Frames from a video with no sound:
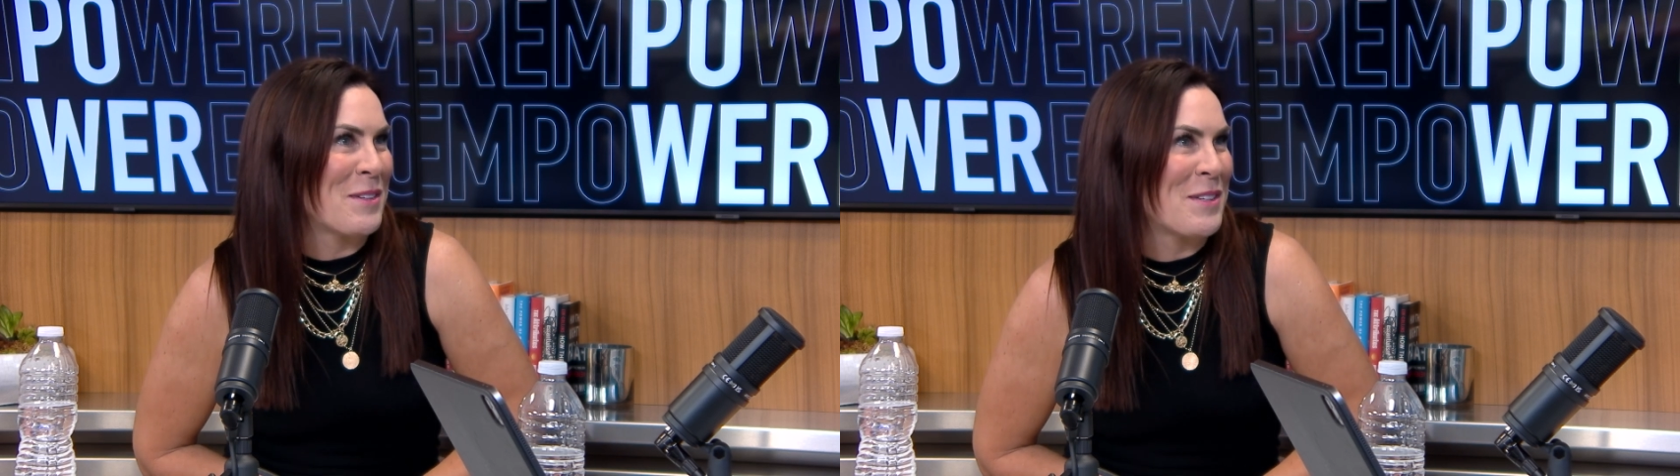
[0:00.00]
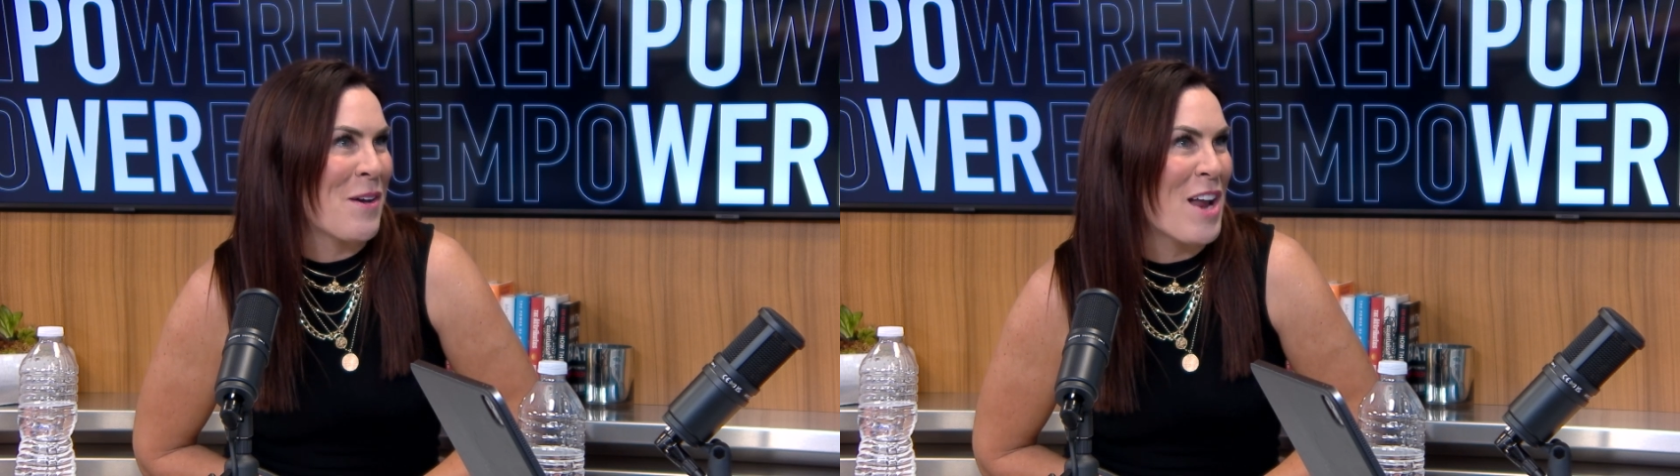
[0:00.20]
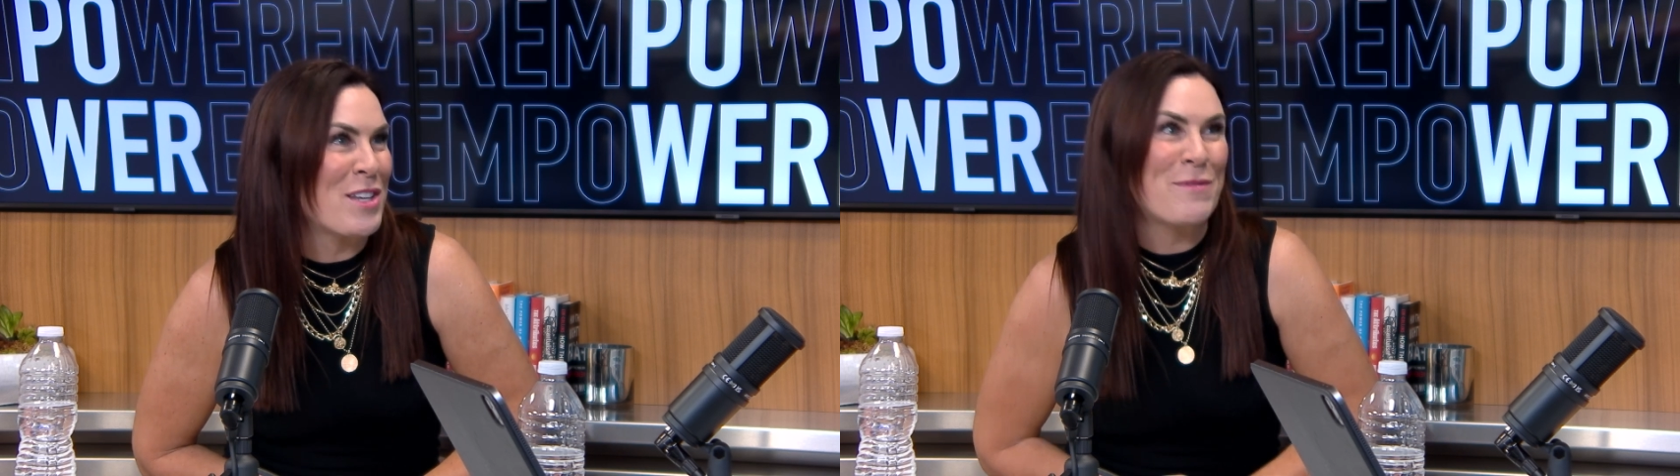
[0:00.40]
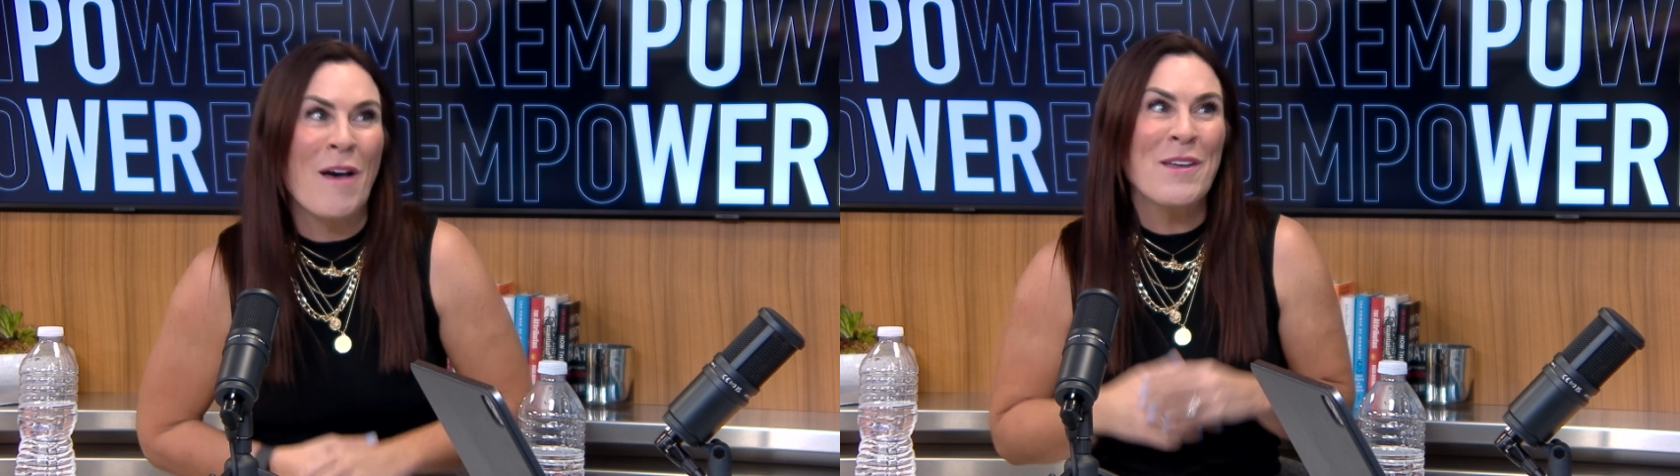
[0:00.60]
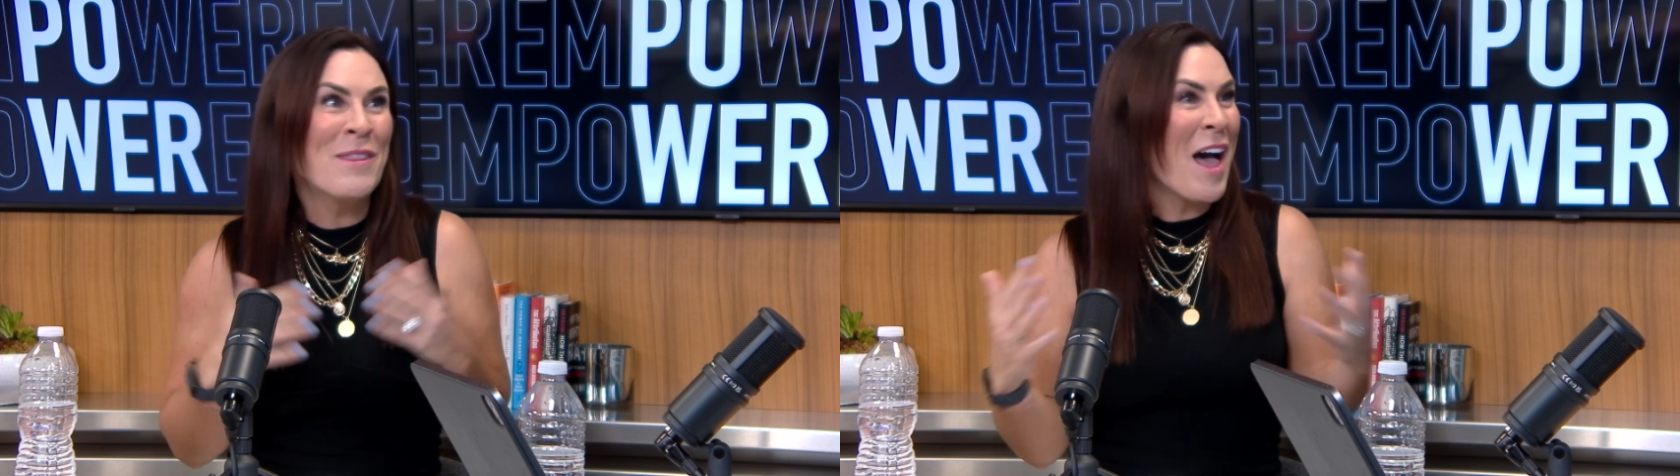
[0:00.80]
So I just
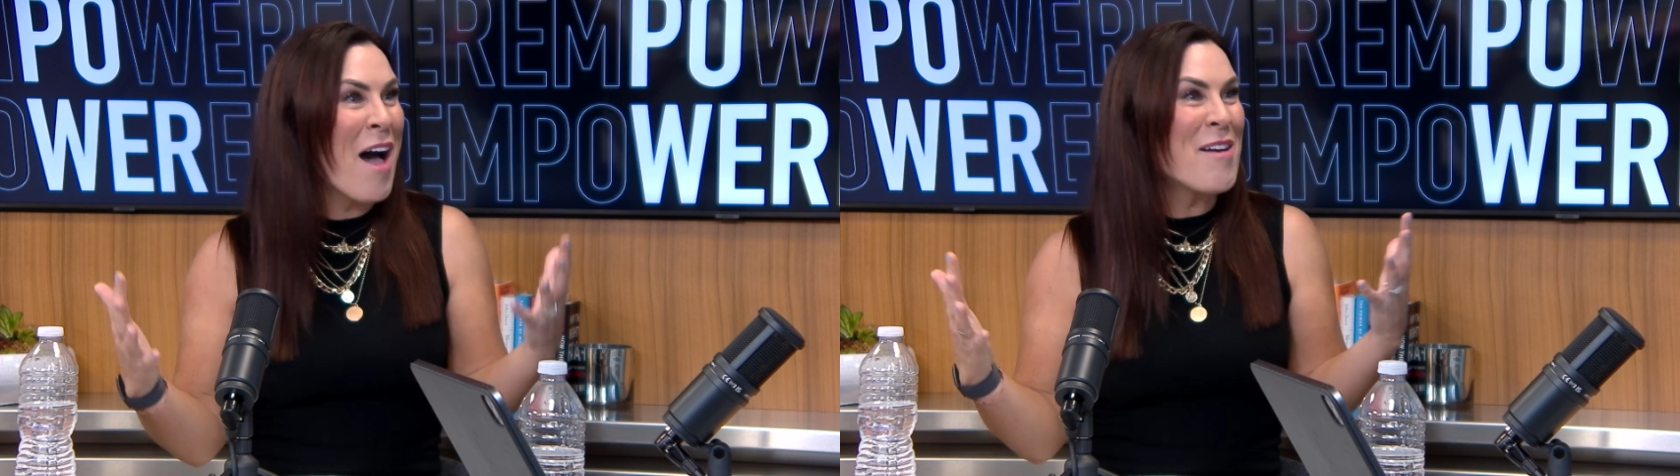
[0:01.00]
fell in love.